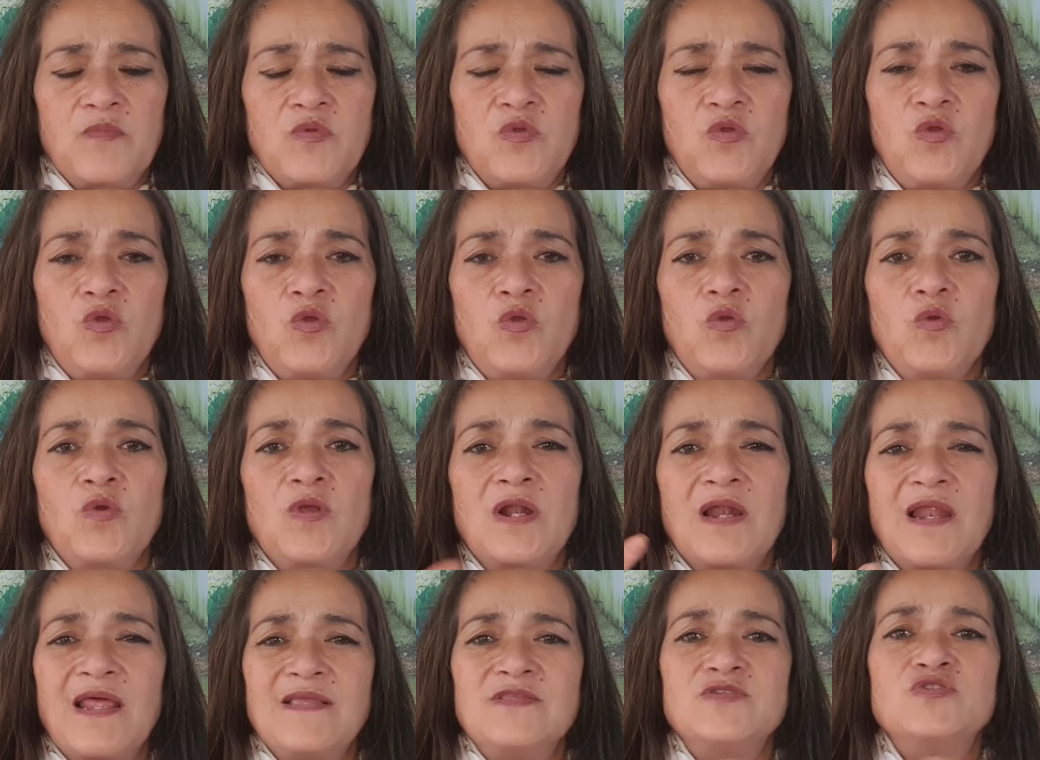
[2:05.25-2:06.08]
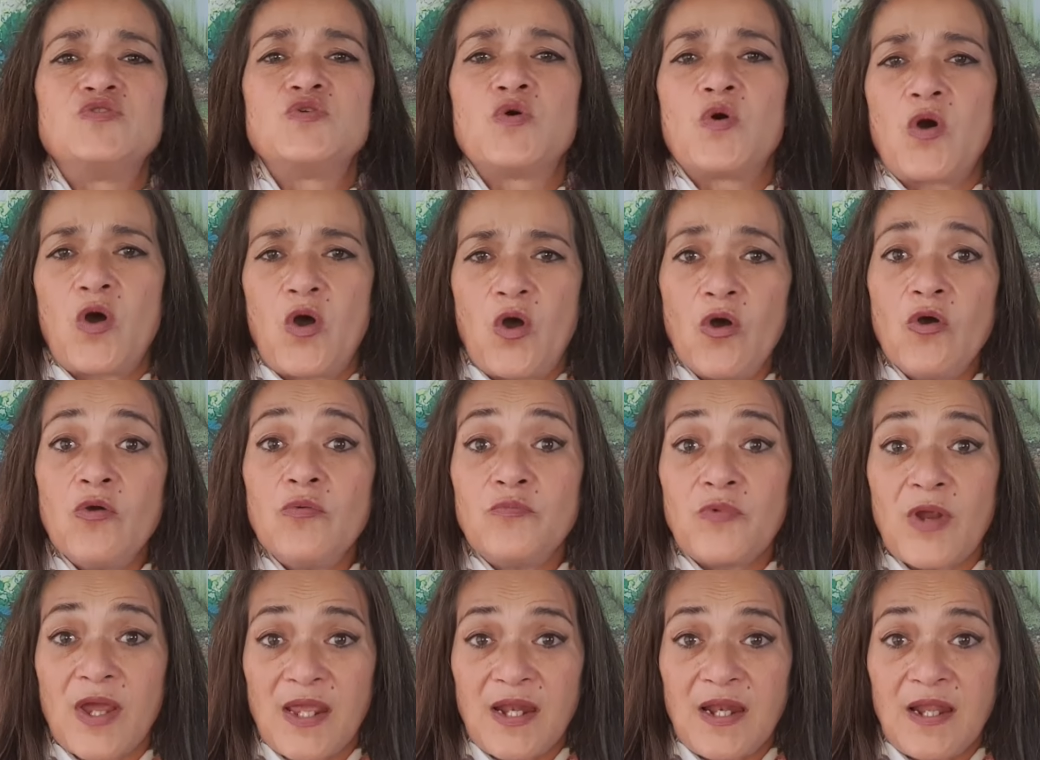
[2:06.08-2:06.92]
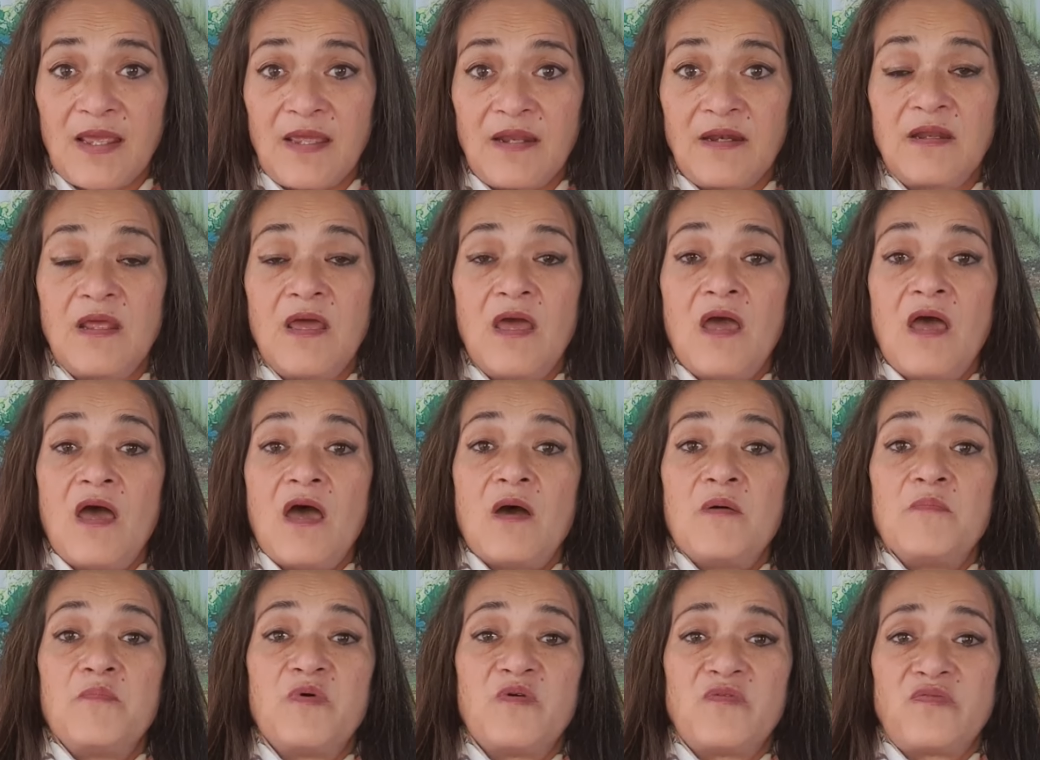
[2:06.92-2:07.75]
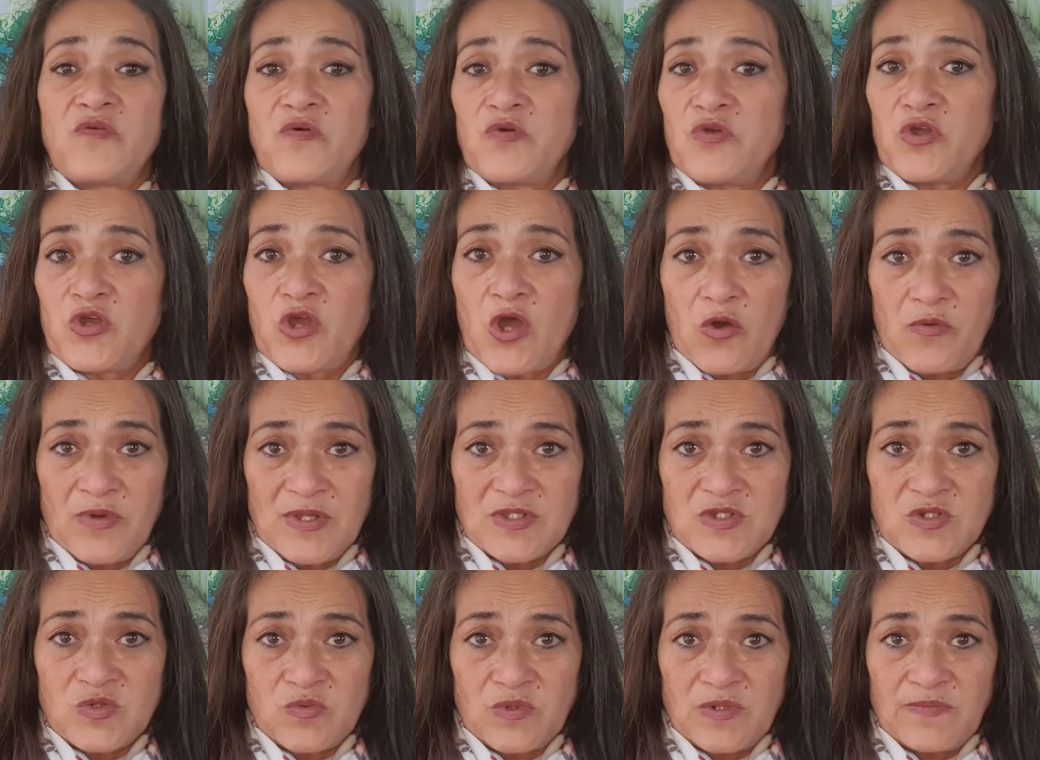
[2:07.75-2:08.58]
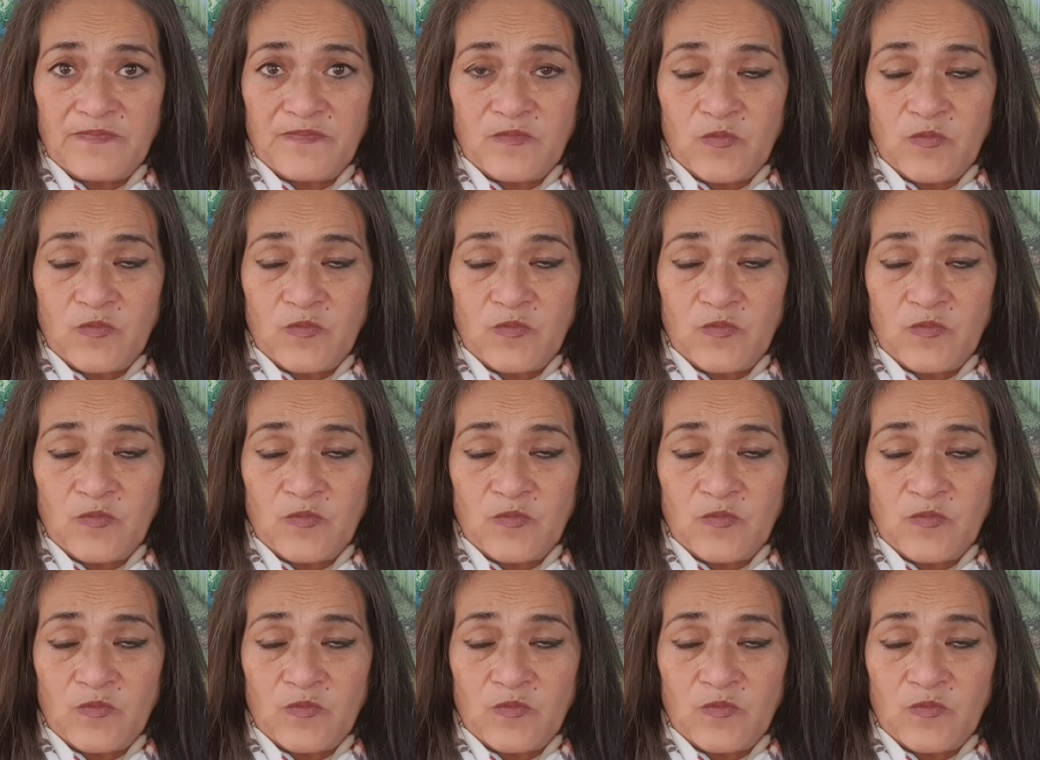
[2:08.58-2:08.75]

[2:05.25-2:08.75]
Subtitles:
you cleanse your home, Rayleen, before you go into it?